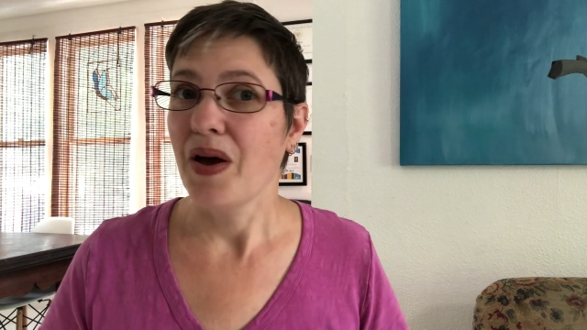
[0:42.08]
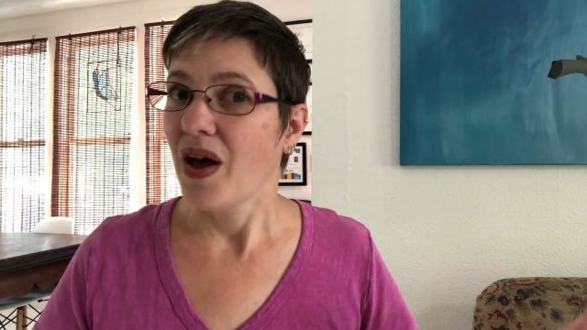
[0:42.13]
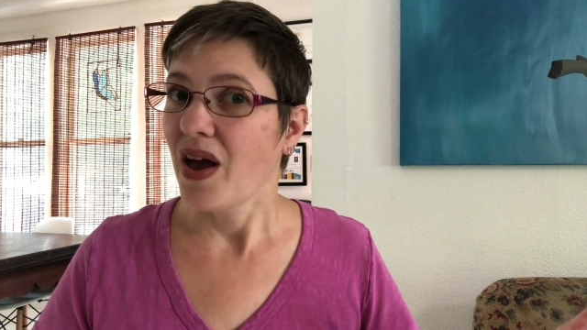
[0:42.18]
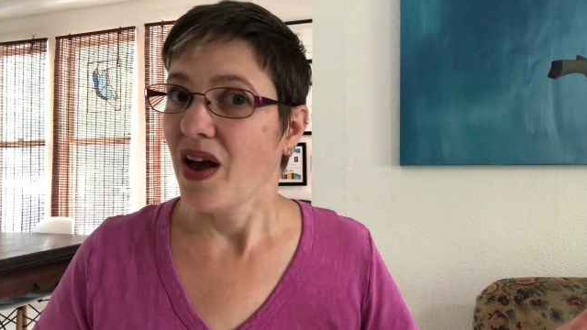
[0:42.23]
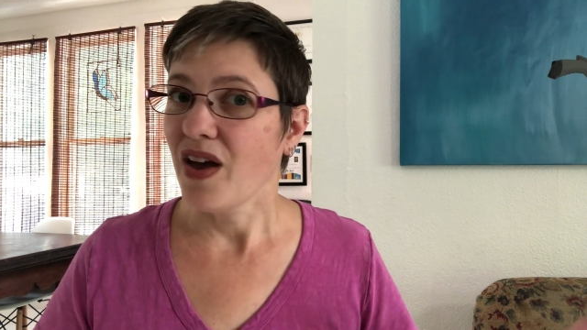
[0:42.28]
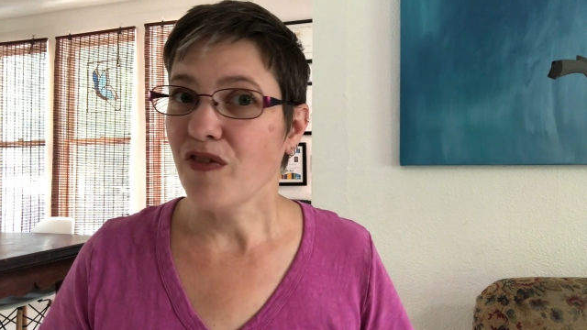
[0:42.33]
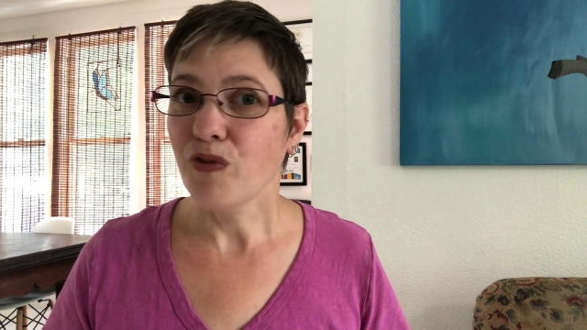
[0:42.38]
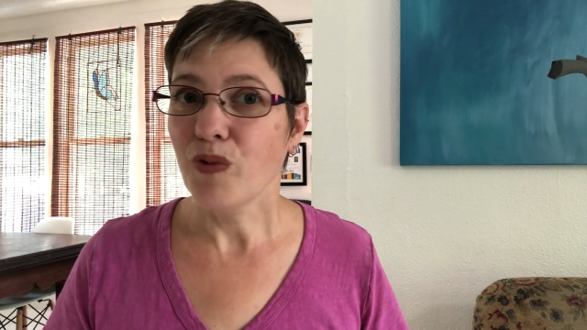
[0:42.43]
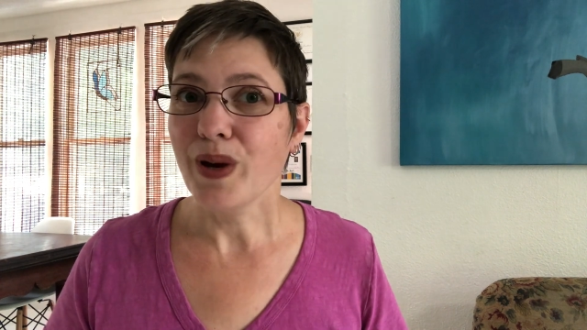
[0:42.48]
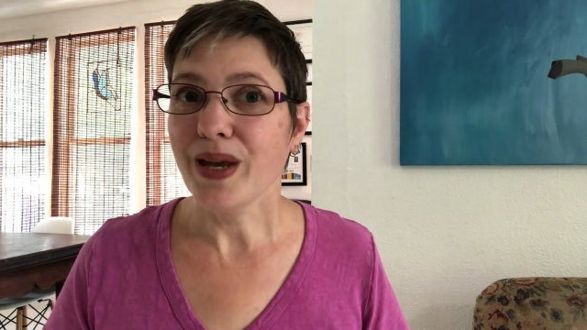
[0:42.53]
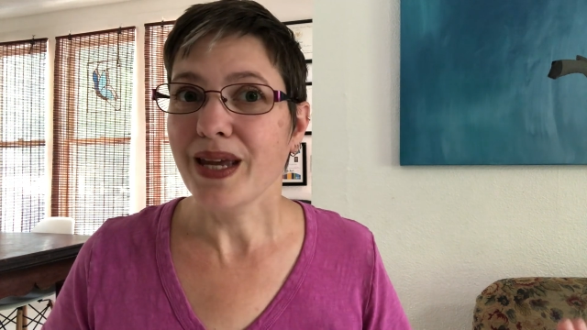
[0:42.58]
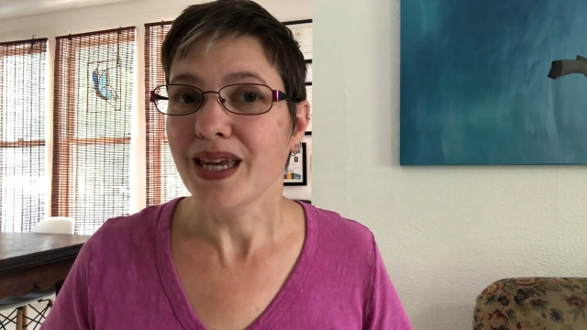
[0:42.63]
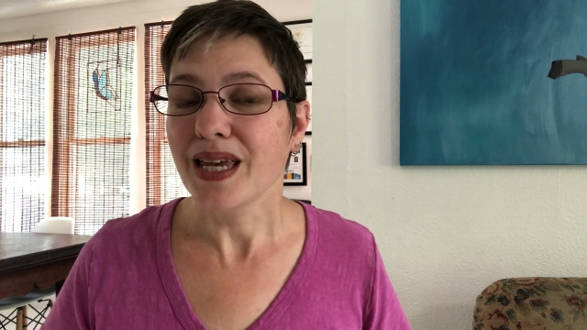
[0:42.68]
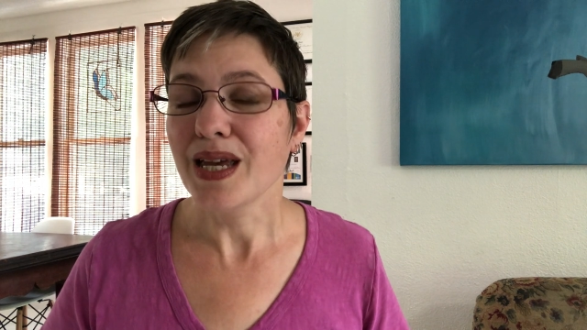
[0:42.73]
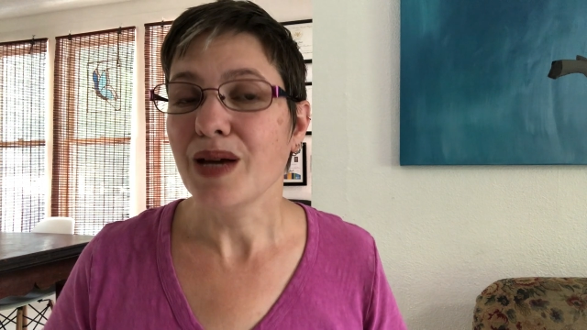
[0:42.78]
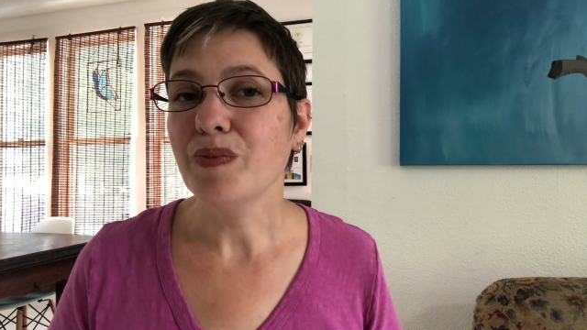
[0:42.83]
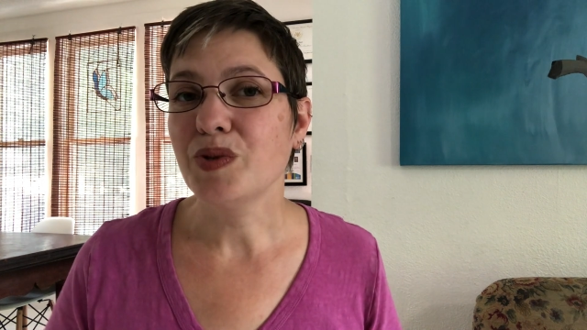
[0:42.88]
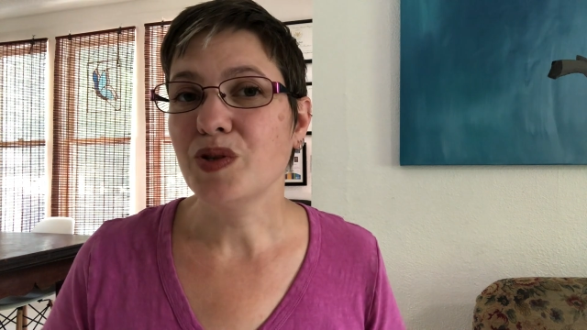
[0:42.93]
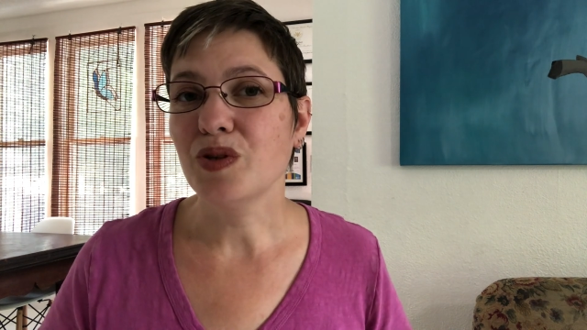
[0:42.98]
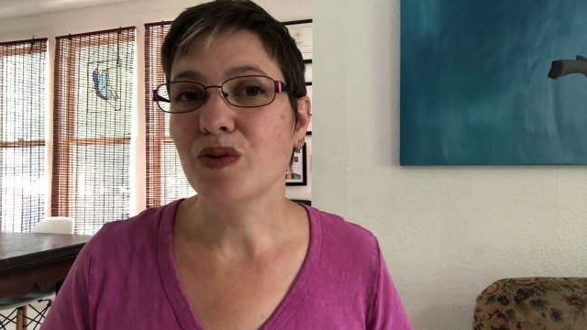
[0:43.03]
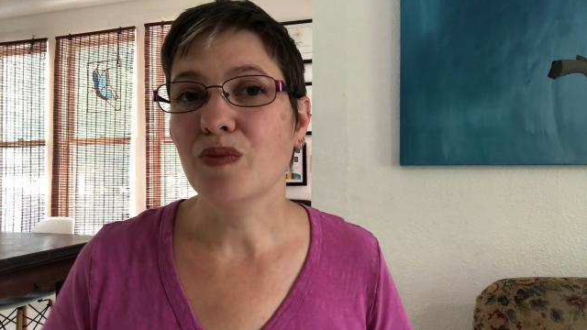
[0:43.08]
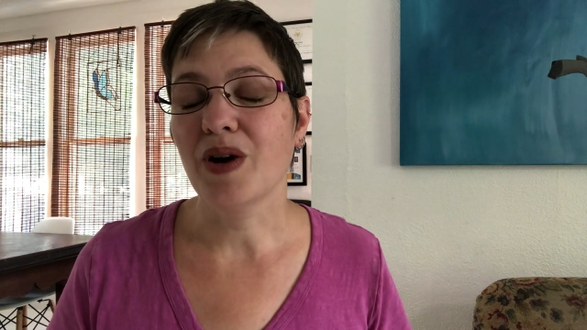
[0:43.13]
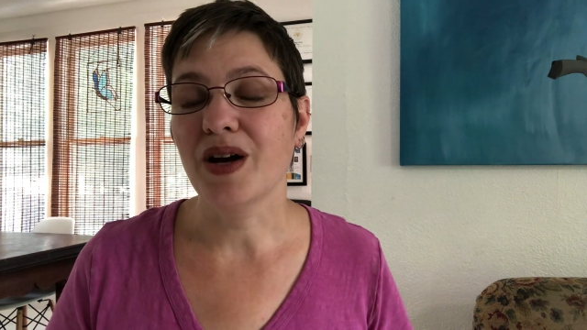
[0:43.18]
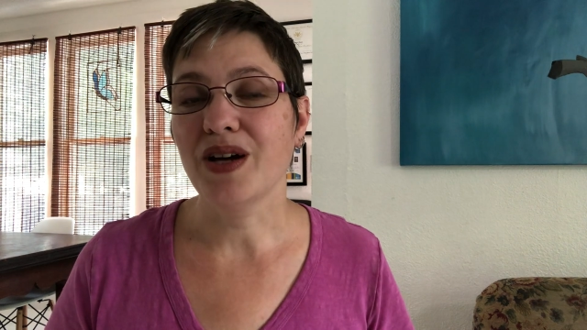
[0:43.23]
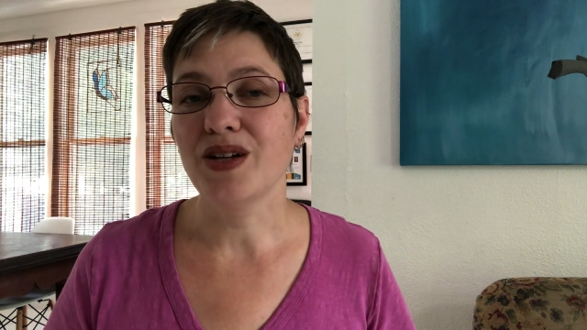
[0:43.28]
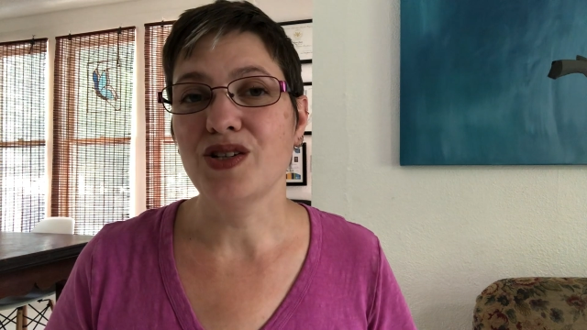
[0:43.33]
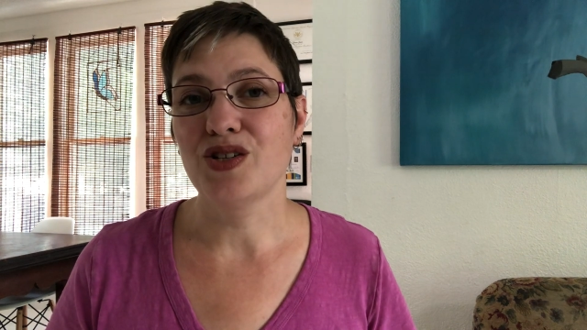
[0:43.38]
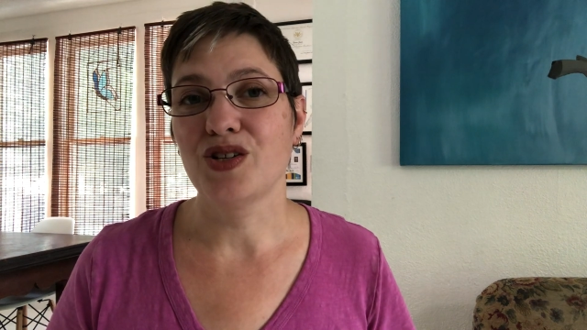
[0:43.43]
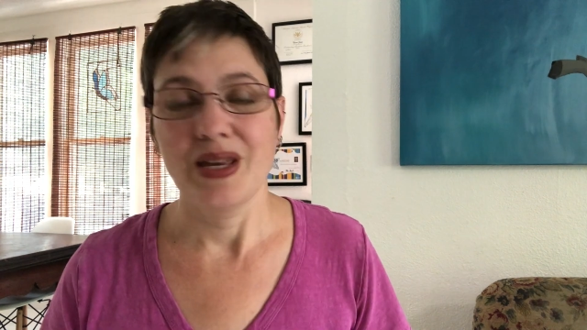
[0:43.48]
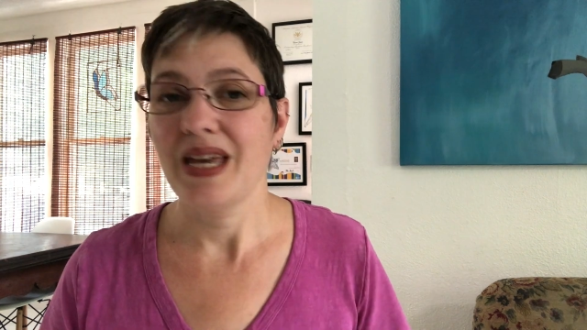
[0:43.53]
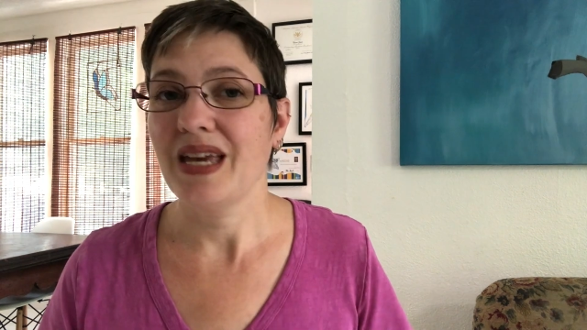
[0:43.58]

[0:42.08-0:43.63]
if we keep too much,